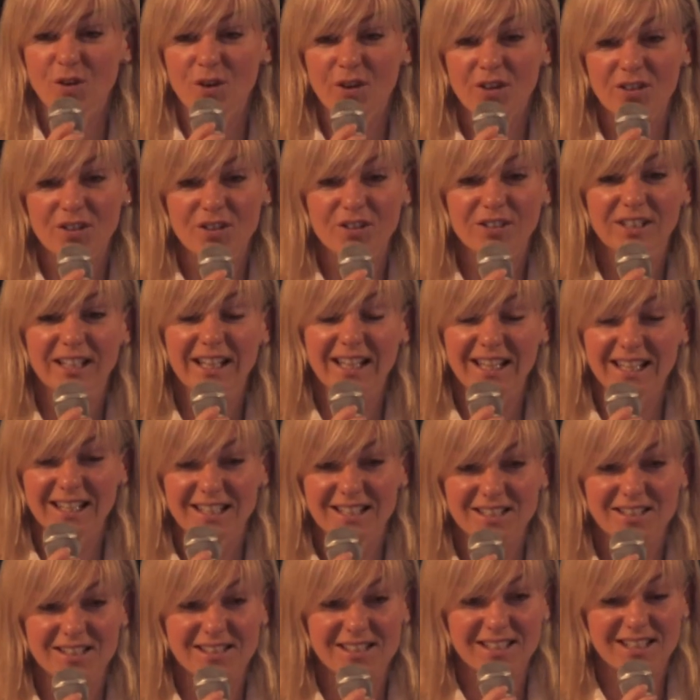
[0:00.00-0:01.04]
you are in your
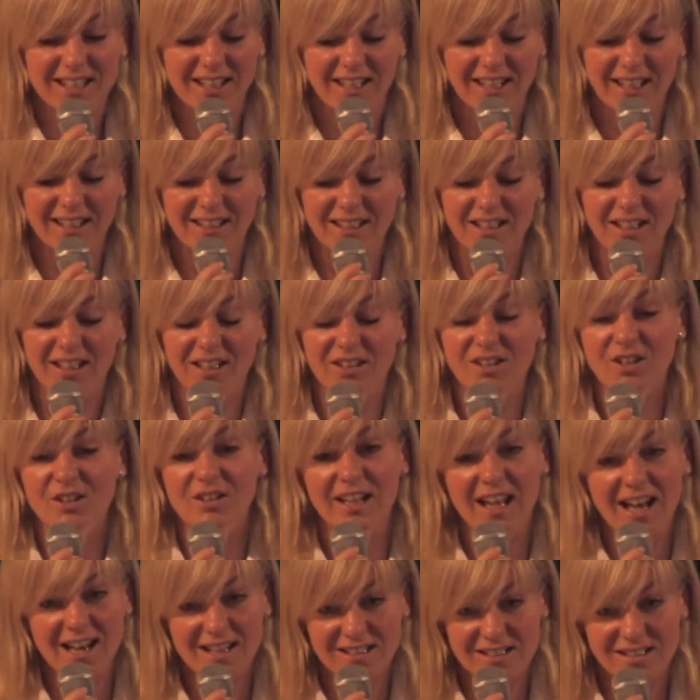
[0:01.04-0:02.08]

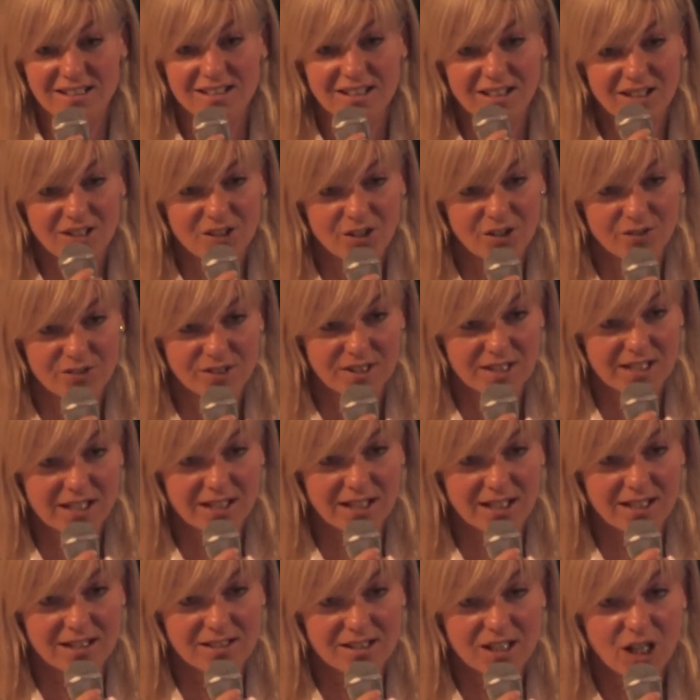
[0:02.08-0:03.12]
last year of
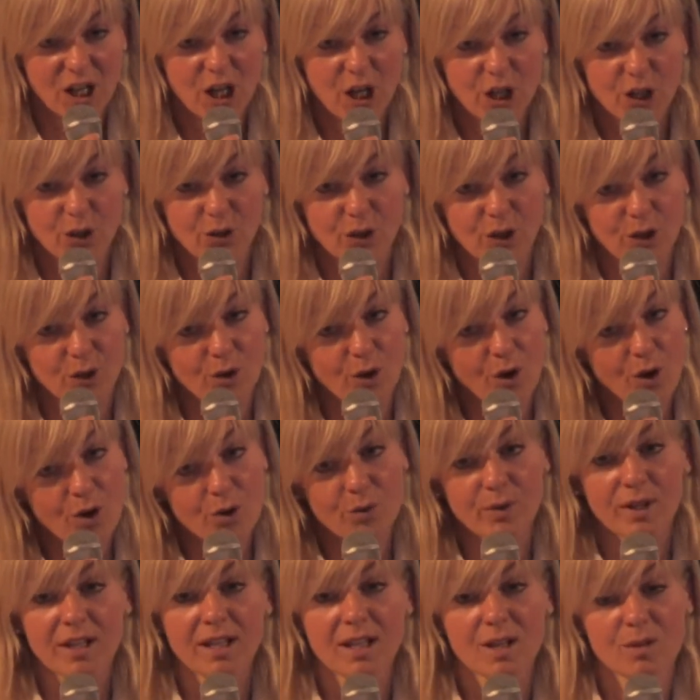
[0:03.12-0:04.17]
studies, you can
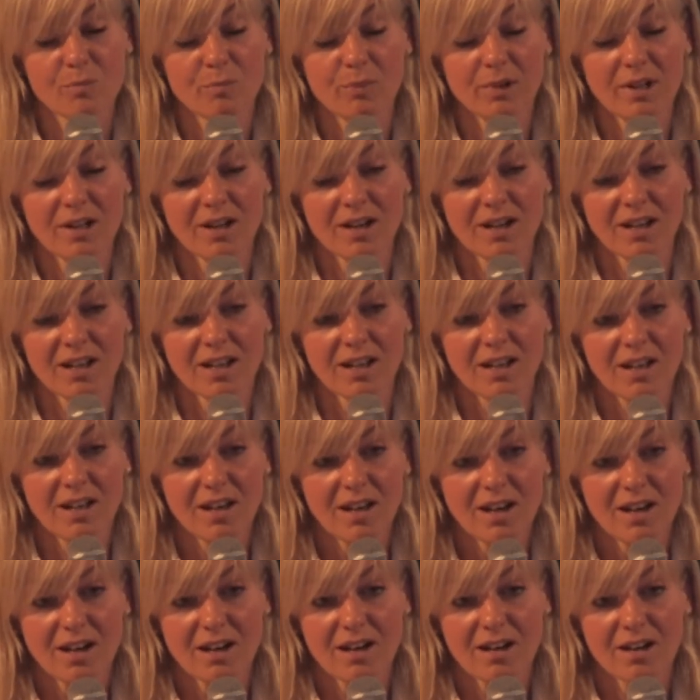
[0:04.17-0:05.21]
already apply
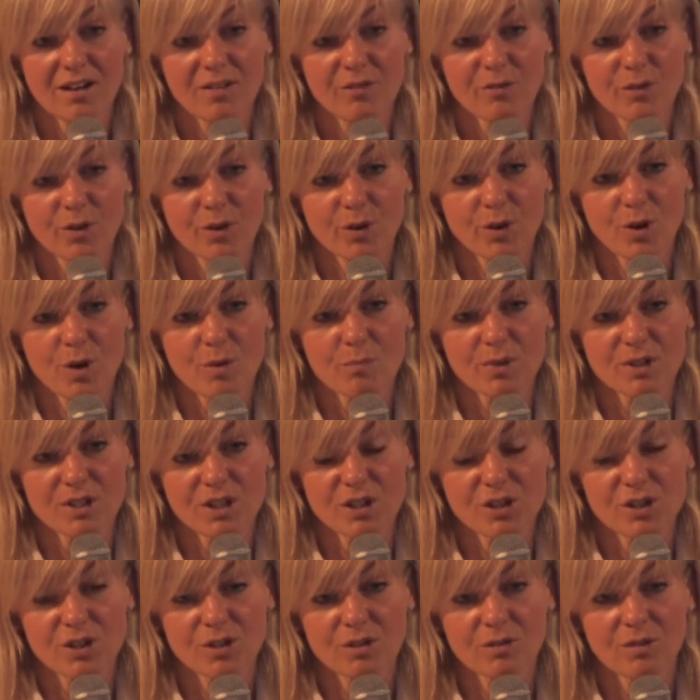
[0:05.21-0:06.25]
for the
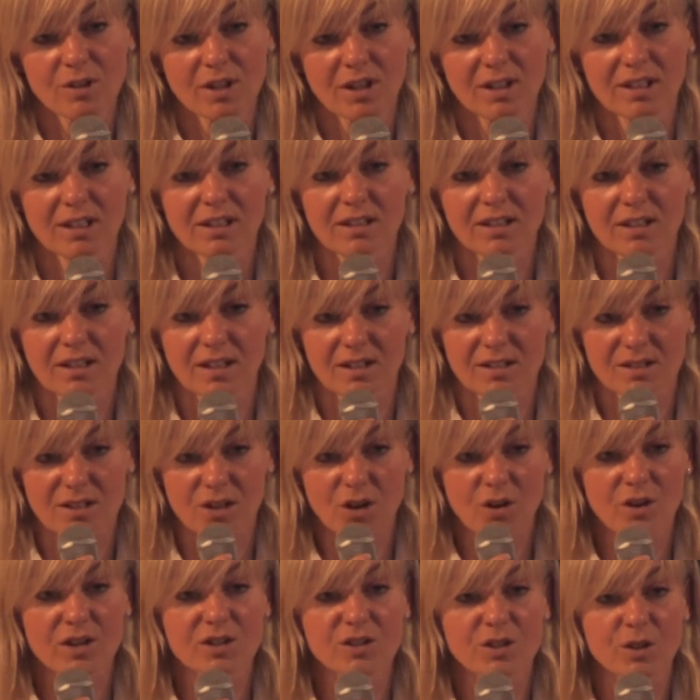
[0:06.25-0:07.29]
competition as
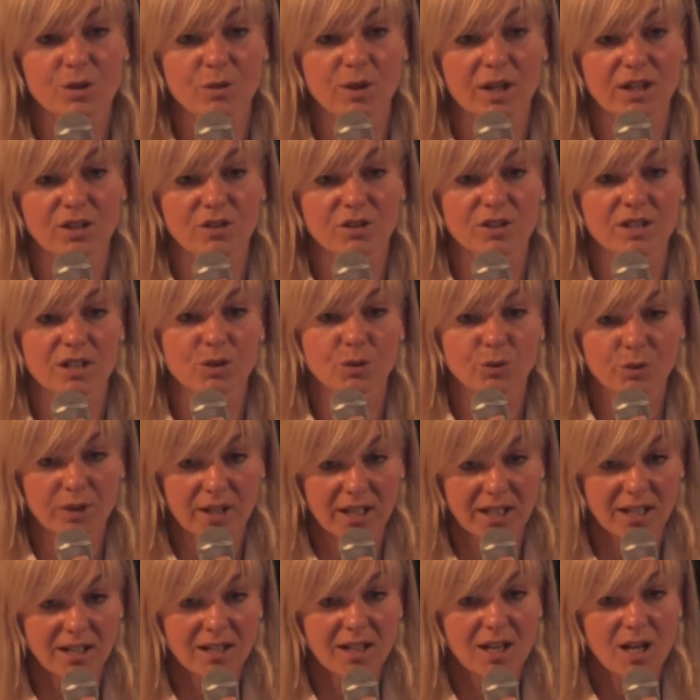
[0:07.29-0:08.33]
long as you get your
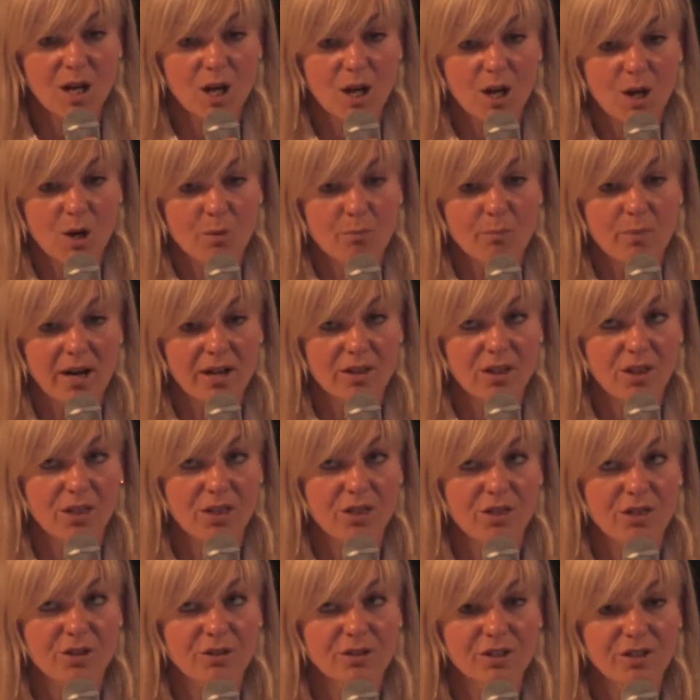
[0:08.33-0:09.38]
degree by the
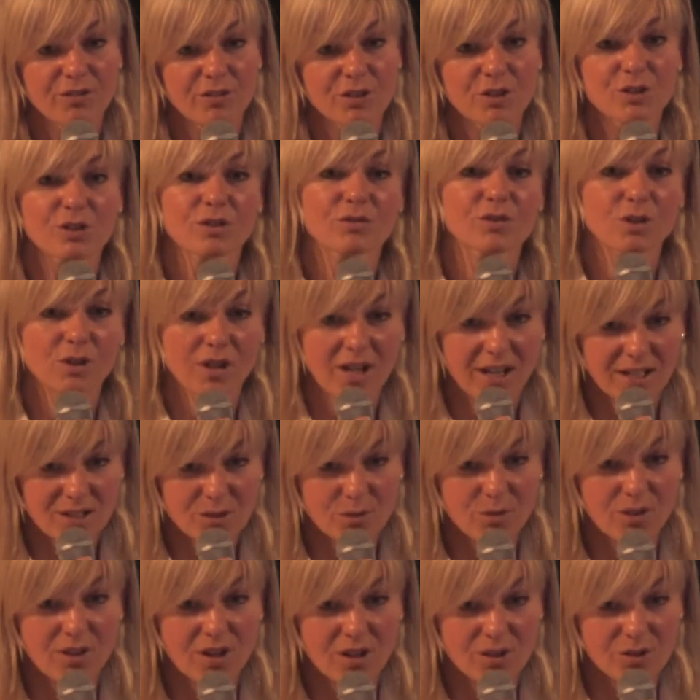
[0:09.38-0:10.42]
31st of July
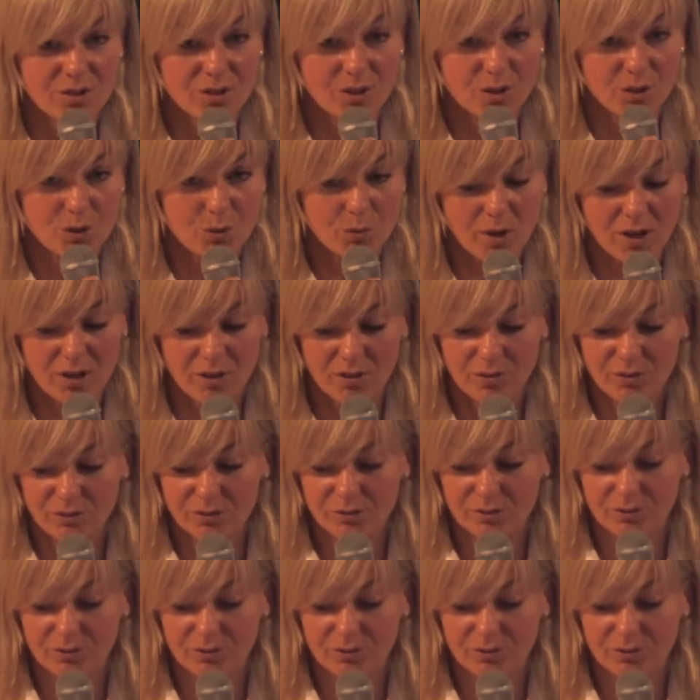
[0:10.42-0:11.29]
2012.